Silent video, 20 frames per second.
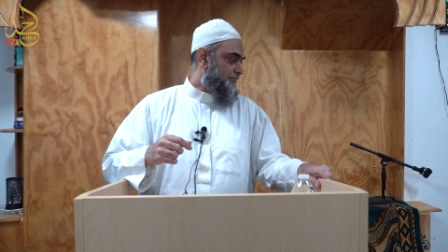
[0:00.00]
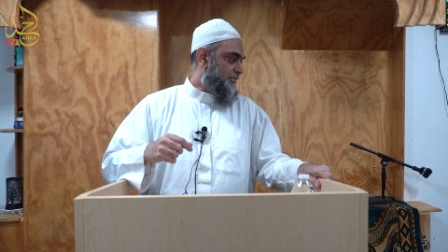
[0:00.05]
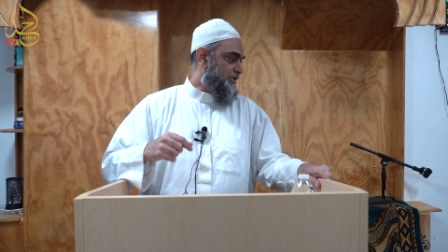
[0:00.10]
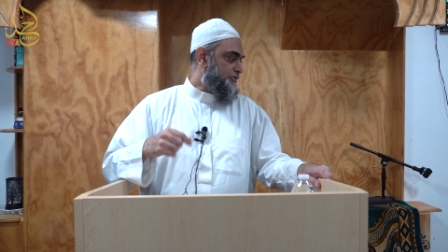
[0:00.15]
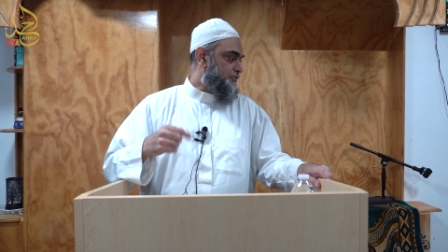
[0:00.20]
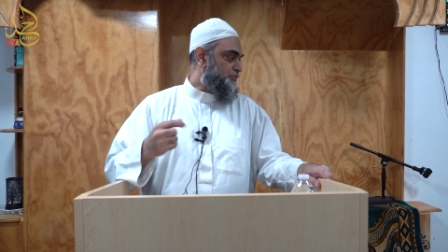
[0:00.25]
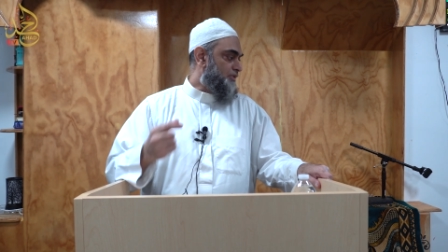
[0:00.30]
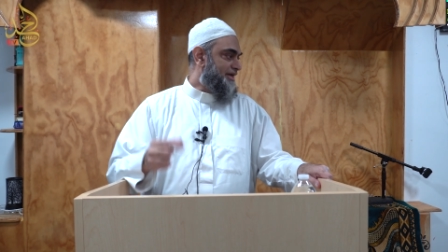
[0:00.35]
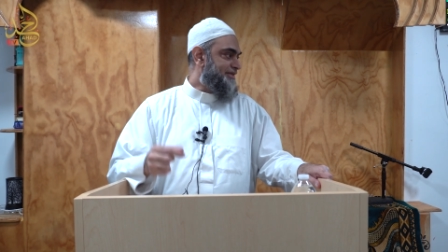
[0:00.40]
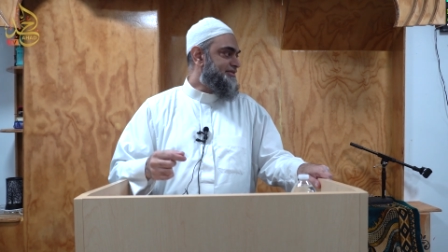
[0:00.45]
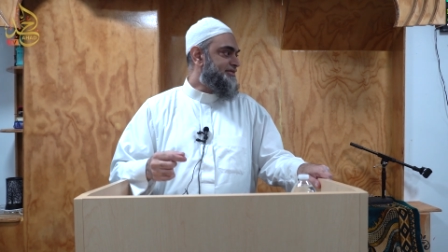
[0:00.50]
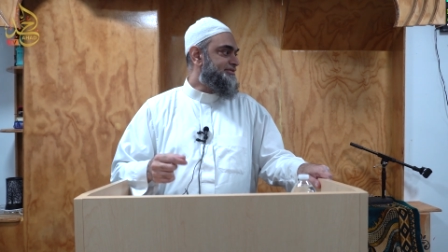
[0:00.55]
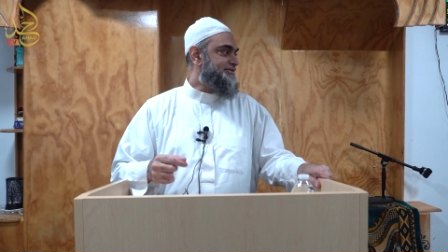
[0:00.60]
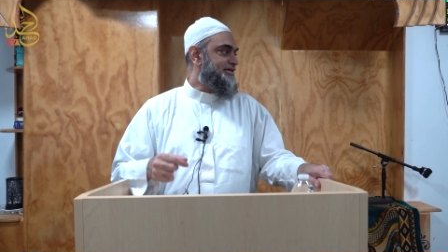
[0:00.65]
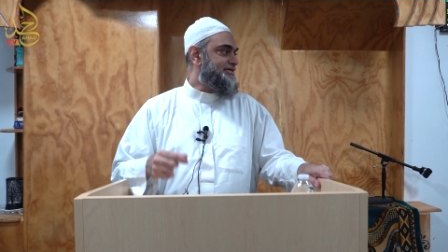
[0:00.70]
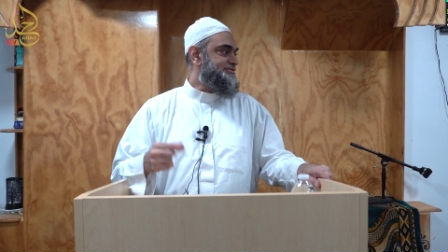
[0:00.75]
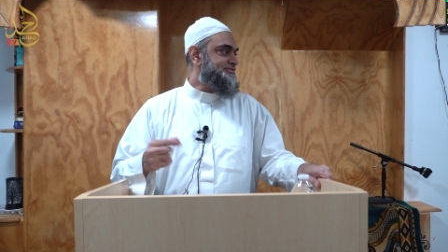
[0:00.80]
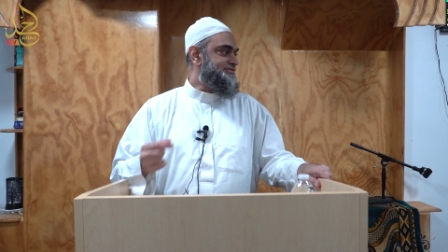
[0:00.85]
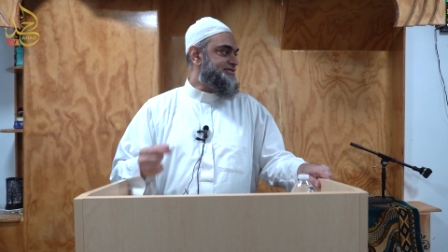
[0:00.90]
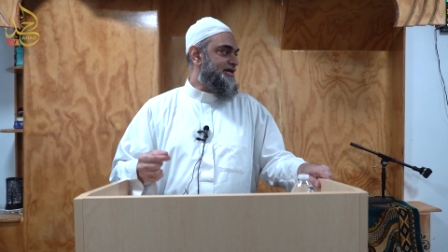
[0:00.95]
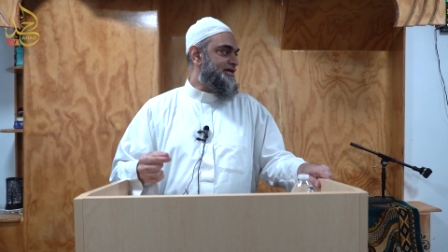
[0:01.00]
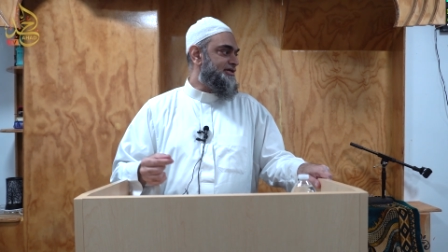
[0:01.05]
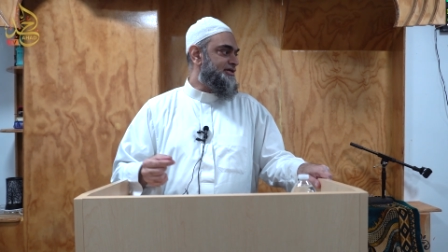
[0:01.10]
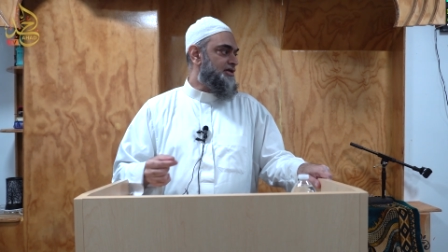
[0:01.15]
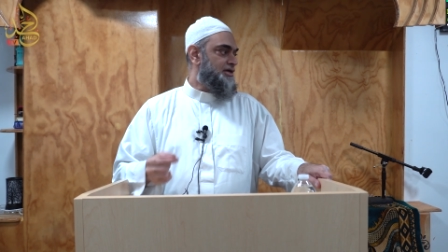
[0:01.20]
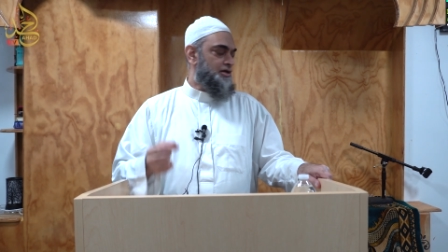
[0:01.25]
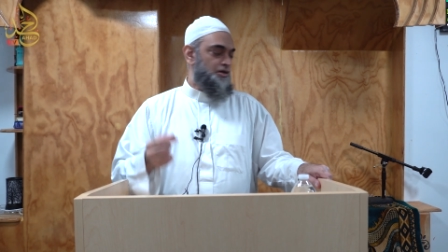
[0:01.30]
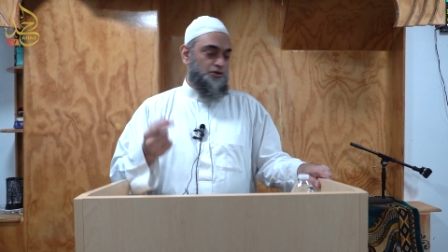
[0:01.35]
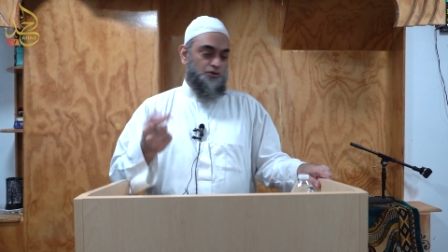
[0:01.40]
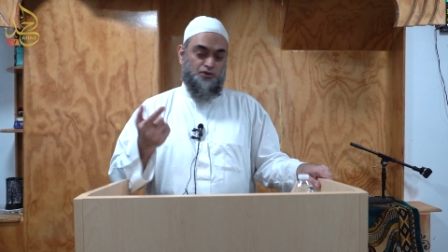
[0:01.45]
But rather than saying,
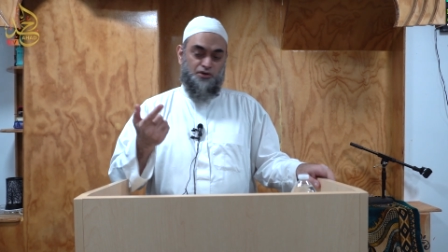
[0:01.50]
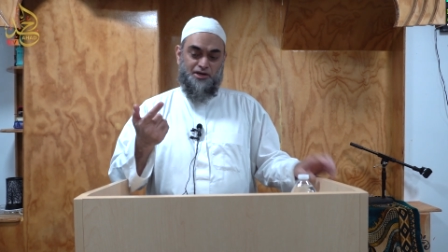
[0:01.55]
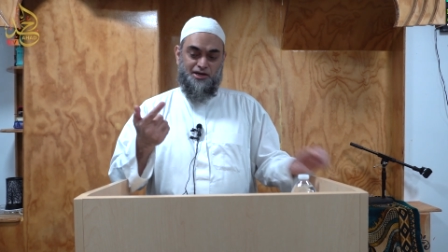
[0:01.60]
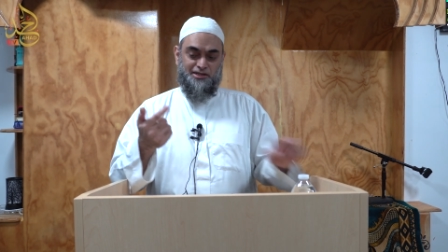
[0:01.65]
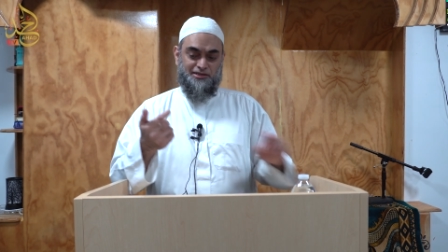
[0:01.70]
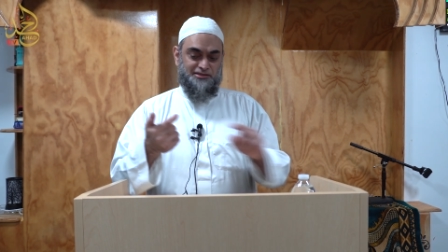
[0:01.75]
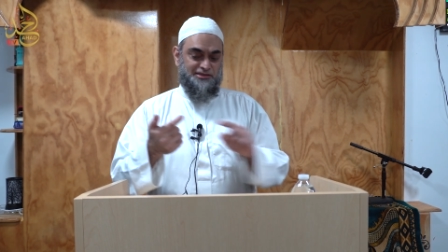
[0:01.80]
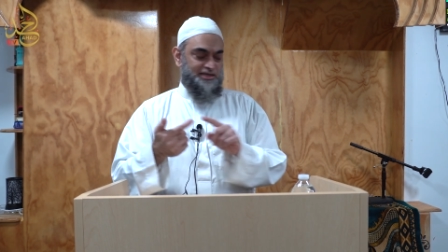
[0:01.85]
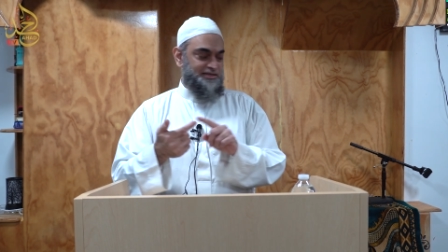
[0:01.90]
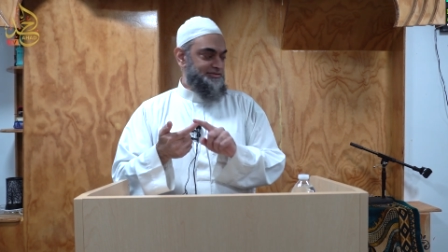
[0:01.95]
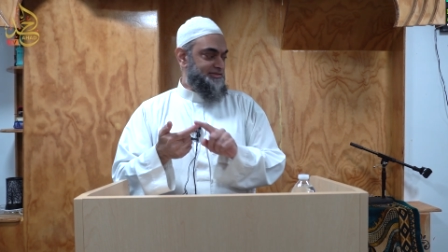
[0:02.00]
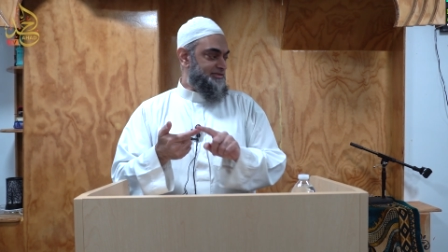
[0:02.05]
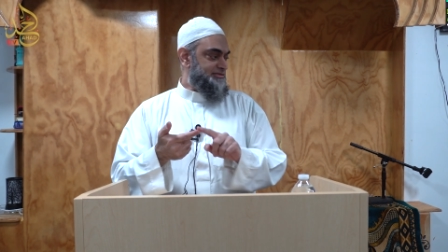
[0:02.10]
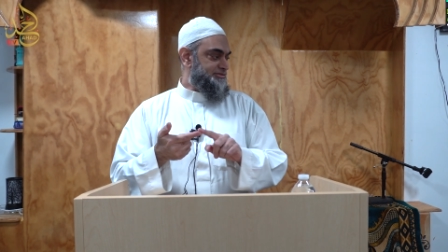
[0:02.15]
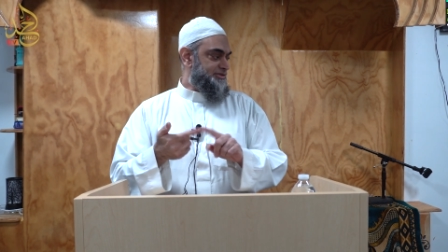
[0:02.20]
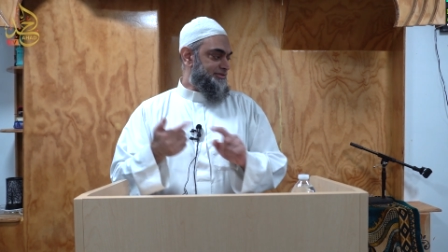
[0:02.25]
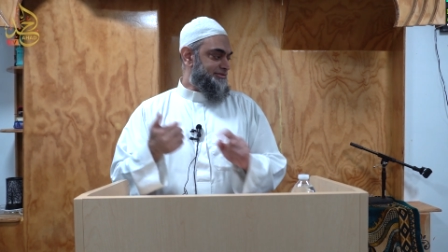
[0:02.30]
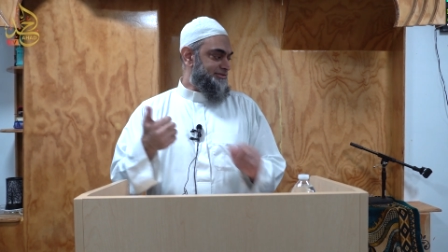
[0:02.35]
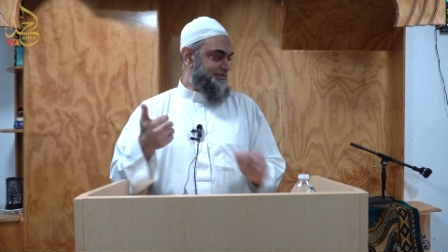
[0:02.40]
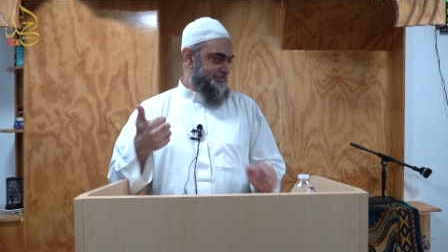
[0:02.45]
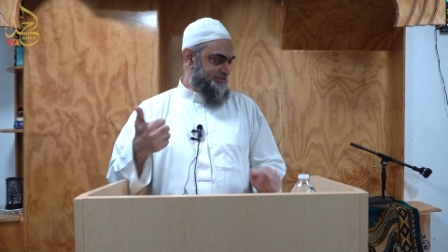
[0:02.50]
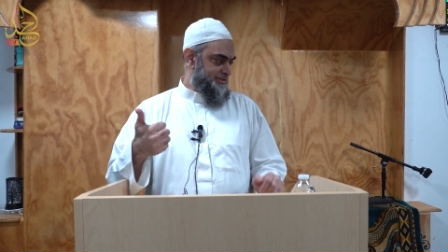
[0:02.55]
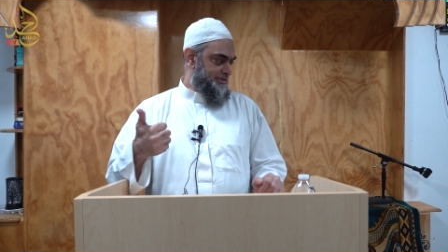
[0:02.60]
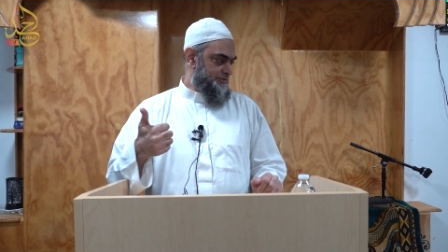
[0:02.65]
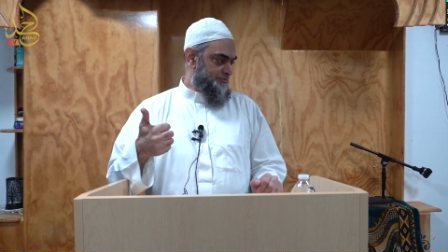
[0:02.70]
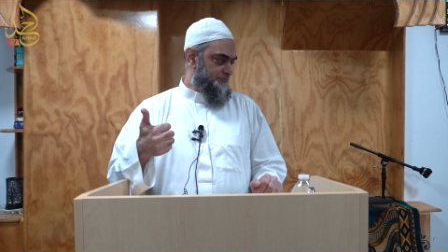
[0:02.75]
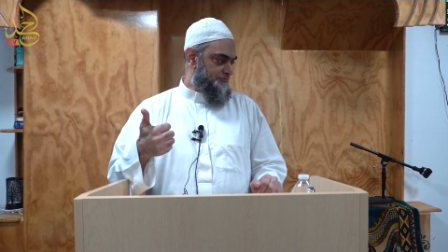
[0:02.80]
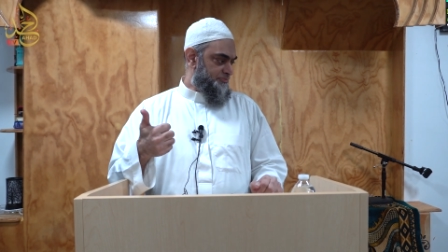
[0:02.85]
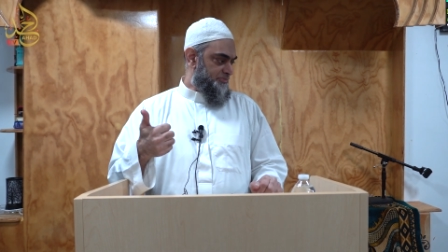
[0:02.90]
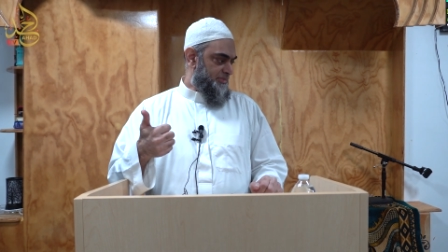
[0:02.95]
"Oh, Allah does not
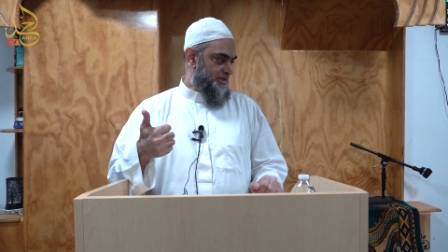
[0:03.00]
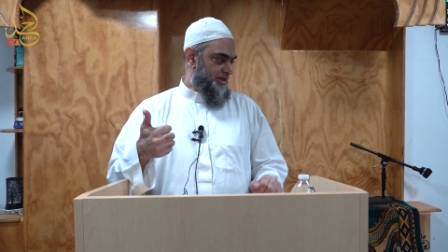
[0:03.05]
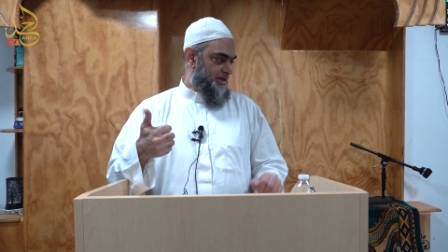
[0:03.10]
listen